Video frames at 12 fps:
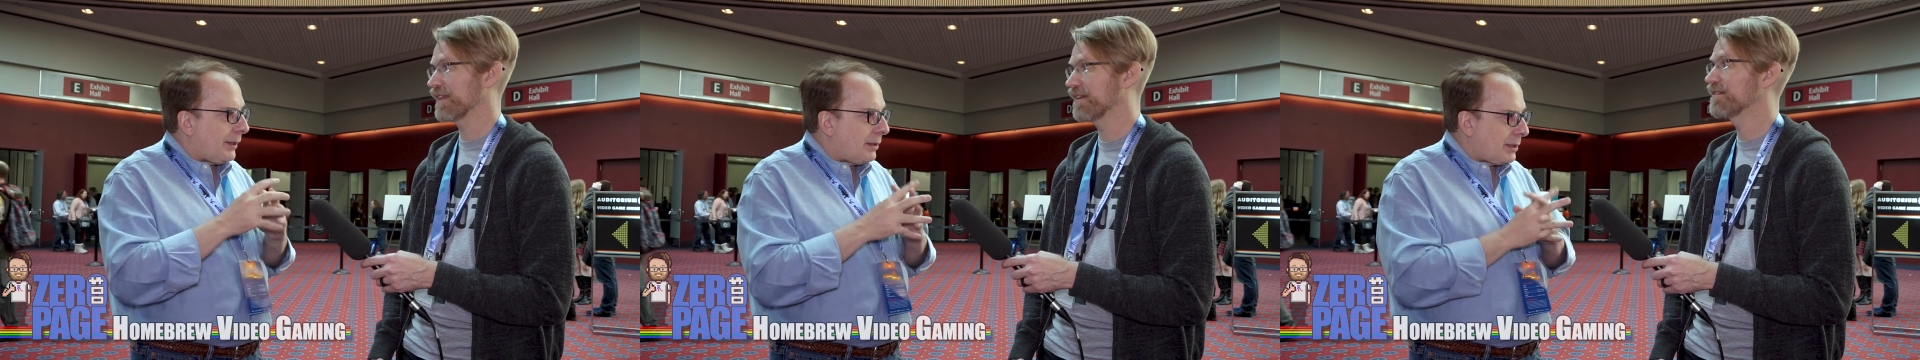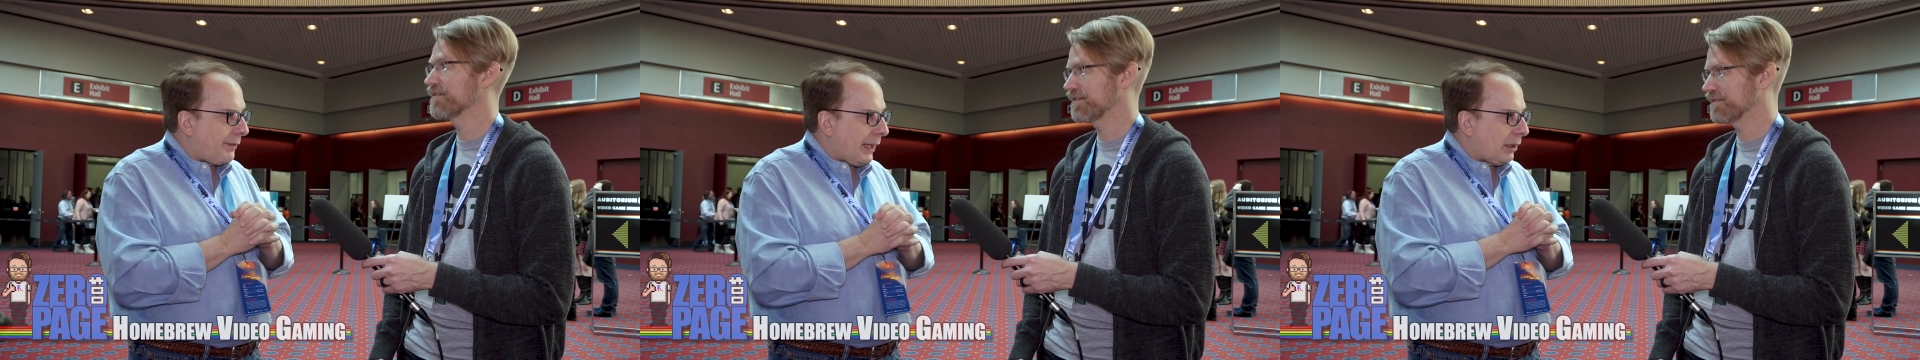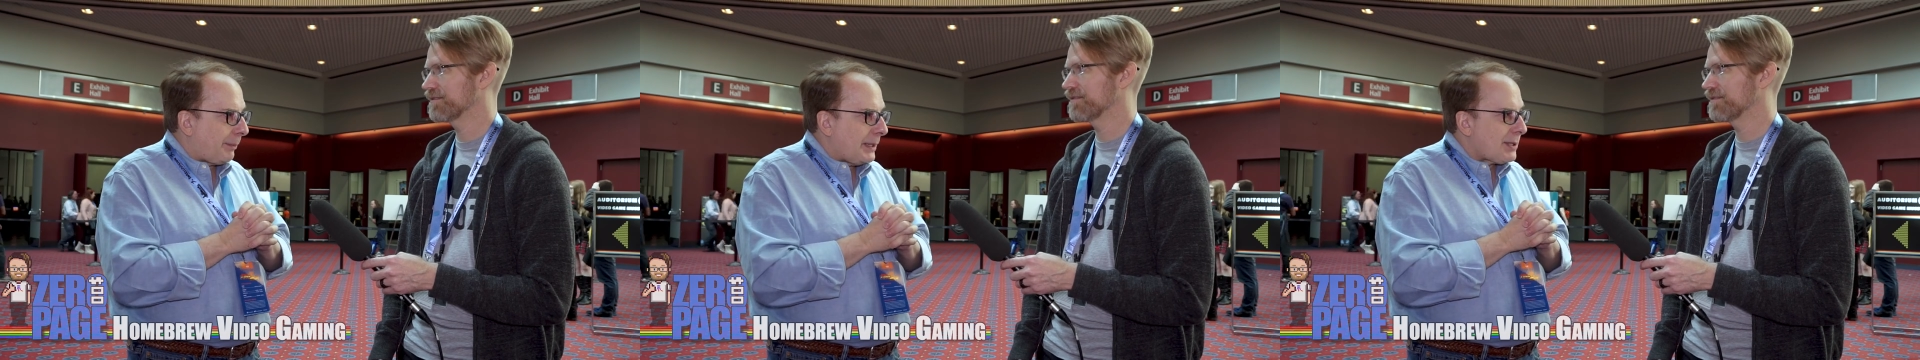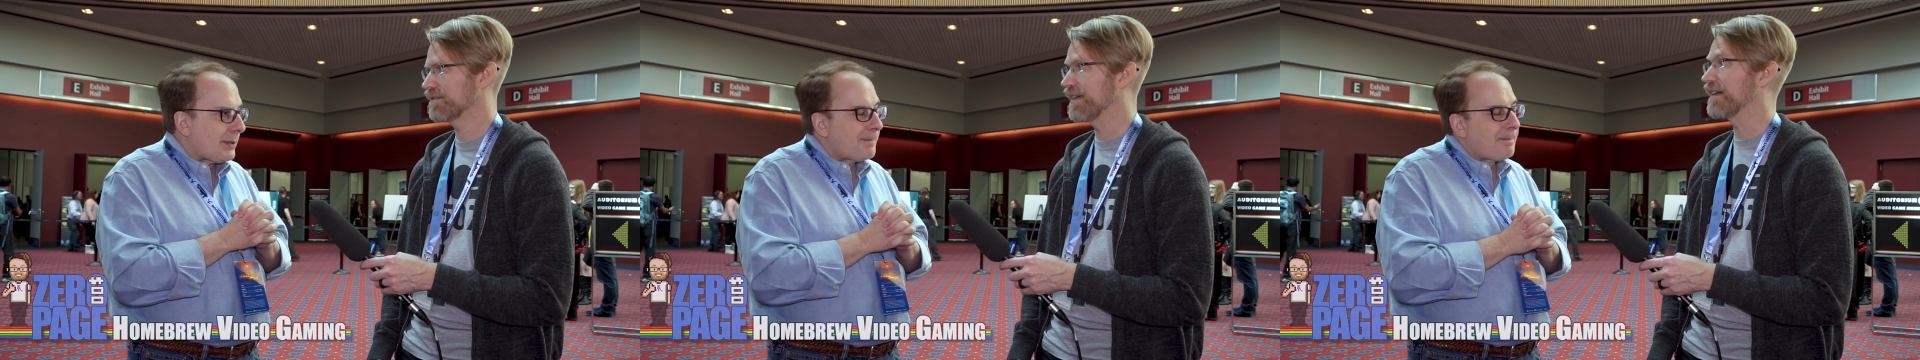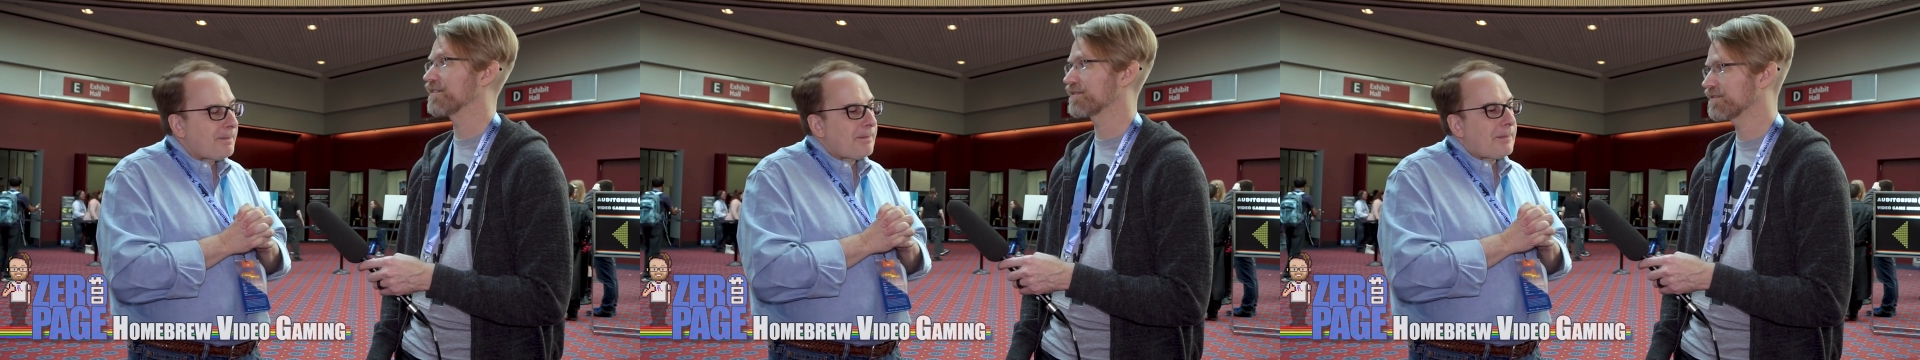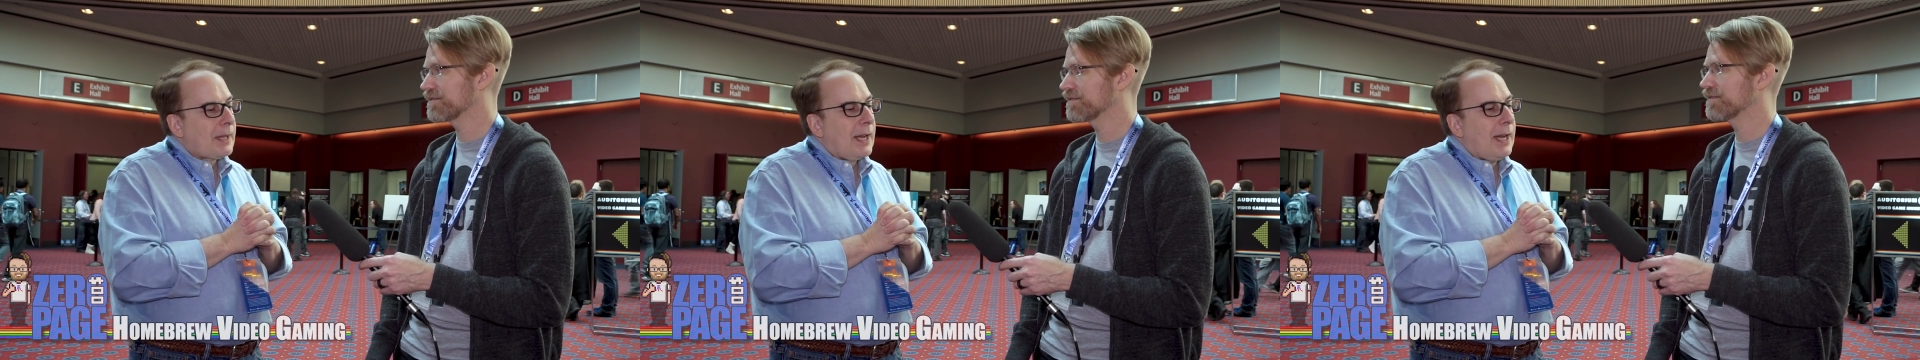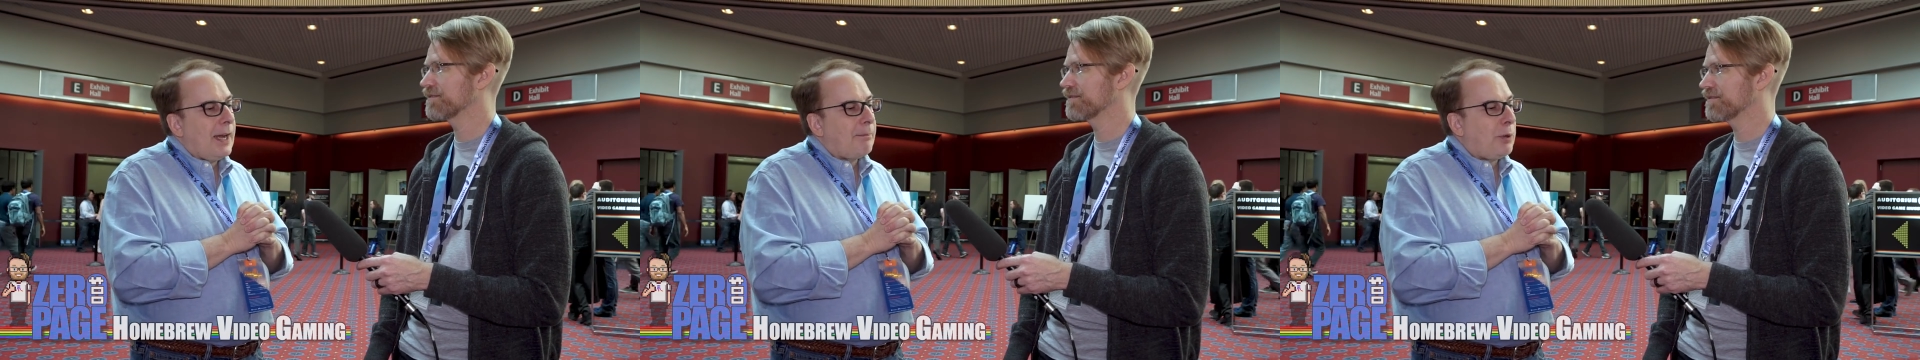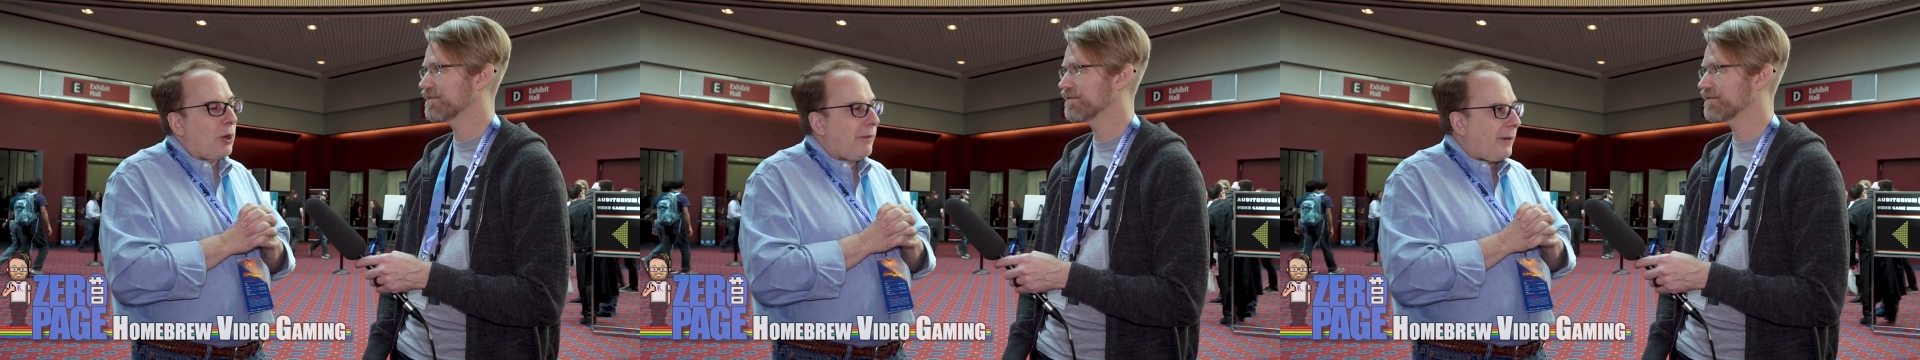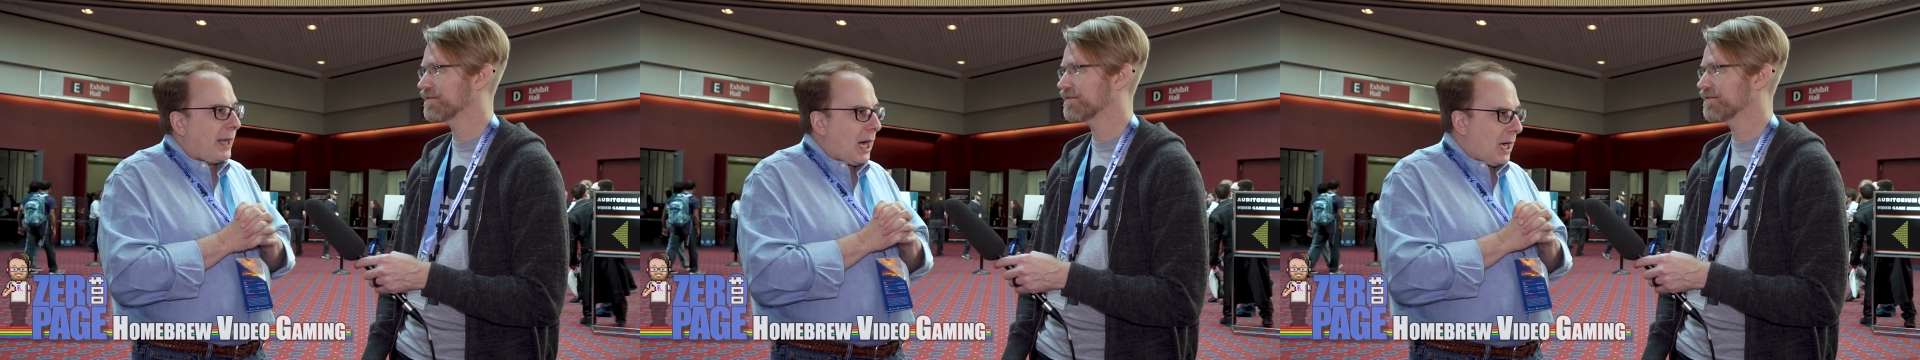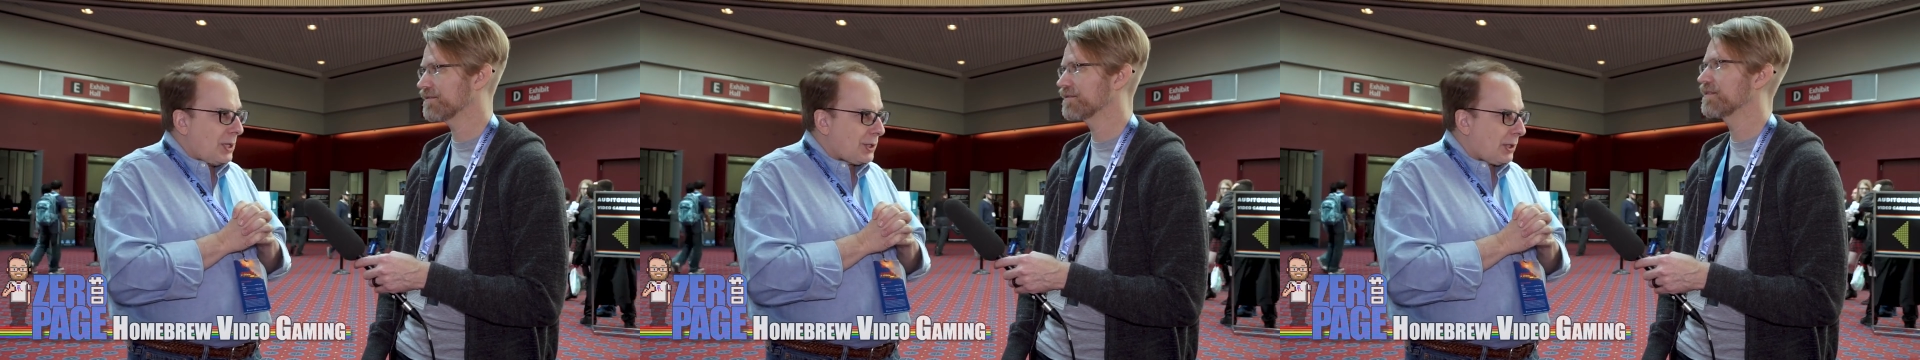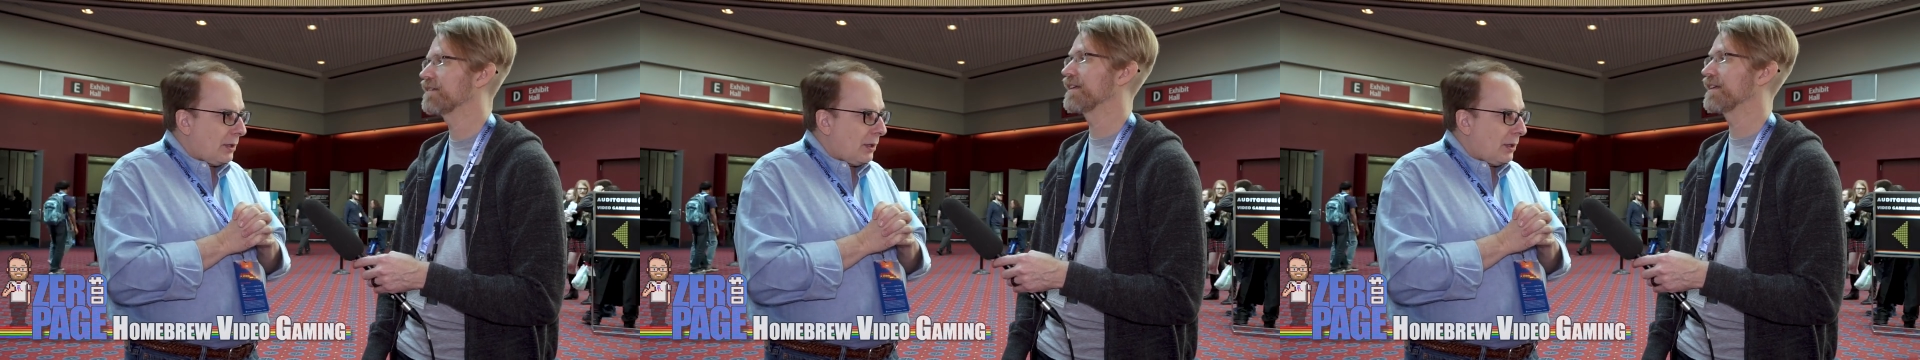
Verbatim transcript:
Speaker 1: in development. Yes. Uh, Bon Voyage,